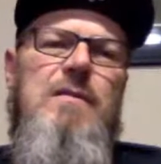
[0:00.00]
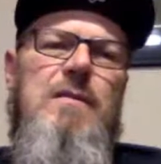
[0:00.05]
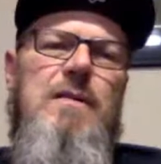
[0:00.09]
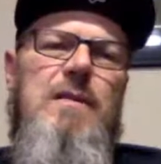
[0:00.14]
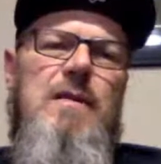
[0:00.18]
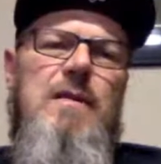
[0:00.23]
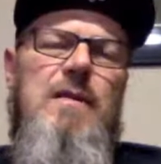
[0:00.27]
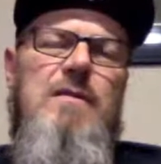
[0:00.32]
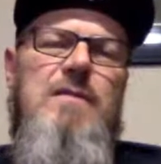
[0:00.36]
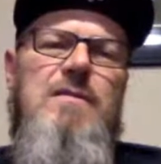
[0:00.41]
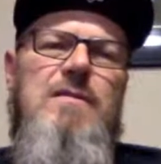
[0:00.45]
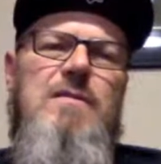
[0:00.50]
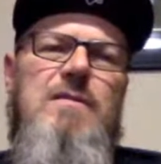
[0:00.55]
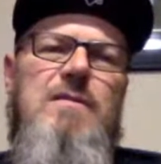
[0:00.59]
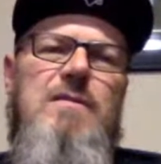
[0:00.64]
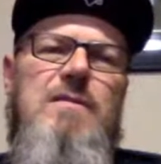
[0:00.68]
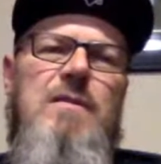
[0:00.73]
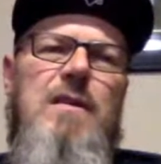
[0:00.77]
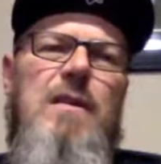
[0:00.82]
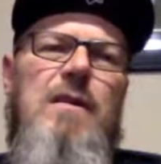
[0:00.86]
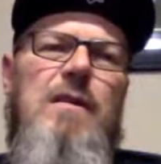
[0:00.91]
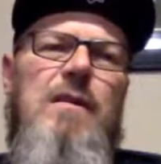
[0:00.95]

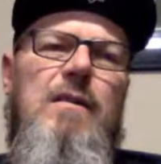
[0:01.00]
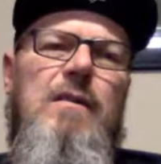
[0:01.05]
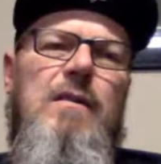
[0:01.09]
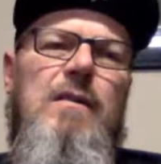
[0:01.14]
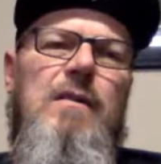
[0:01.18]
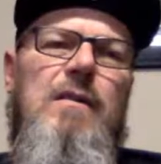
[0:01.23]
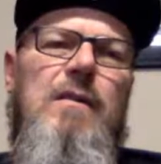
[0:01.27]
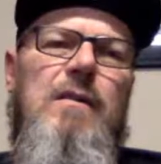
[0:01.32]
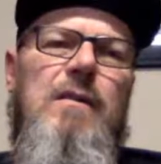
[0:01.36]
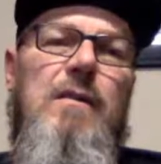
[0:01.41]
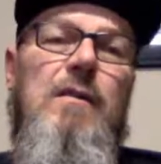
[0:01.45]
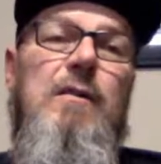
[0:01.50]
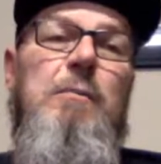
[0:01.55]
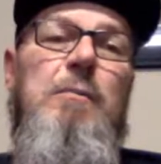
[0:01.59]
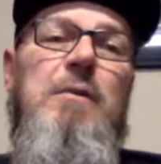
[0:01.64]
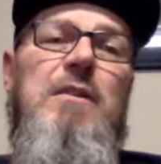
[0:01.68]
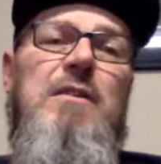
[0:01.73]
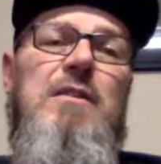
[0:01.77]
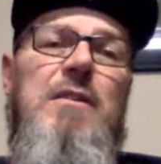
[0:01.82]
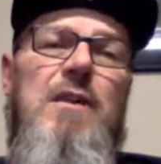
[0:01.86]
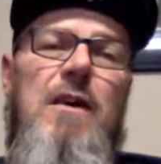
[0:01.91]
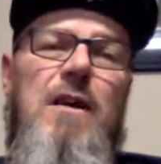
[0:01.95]
going to
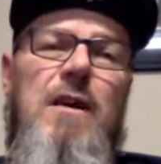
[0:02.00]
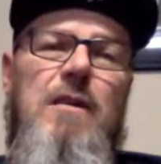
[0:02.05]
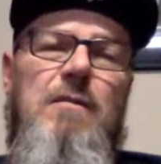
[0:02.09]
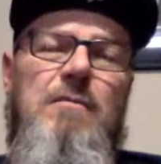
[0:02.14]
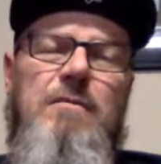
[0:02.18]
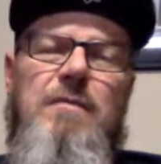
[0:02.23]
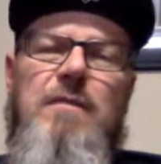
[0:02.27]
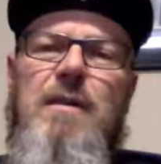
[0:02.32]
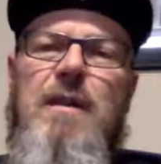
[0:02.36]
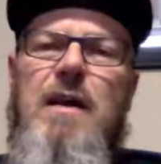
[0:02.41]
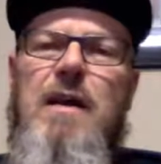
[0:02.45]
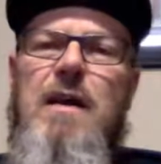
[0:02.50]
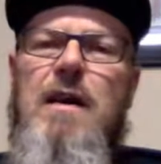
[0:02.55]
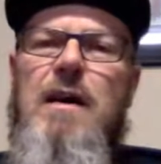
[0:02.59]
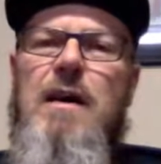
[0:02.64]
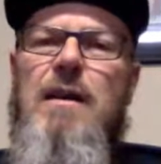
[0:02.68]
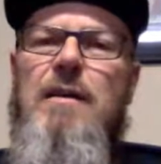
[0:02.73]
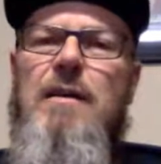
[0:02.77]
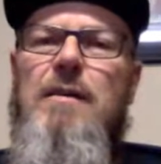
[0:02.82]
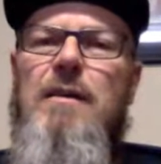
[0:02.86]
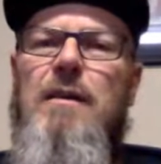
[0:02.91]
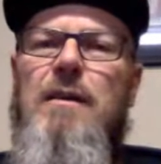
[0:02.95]
be tough,
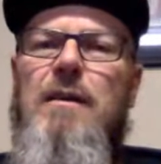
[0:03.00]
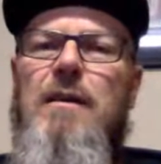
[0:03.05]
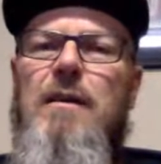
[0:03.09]
and